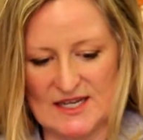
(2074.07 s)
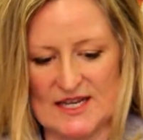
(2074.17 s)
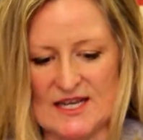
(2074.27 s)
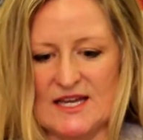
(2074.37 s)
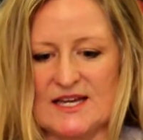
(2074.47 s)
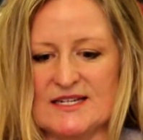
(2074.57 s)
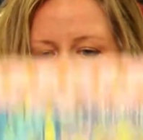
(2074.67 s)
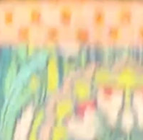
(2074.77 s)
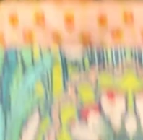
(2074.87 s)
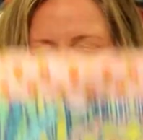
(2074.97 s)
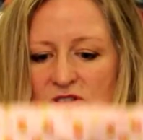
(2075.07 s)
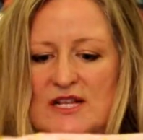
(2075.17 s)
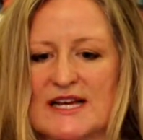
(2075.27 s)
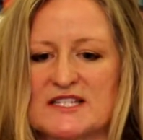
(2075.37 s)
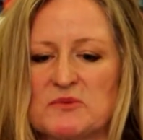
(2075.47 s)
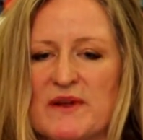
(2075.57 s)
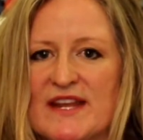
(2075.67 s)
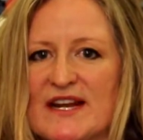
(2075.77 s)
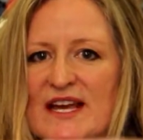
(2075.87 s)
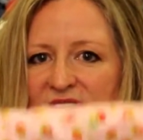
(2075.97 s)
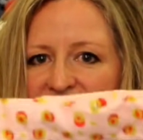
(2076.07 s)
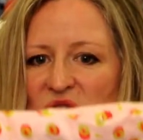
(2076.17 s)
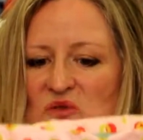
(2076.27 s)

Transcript: And here, the last one that I have so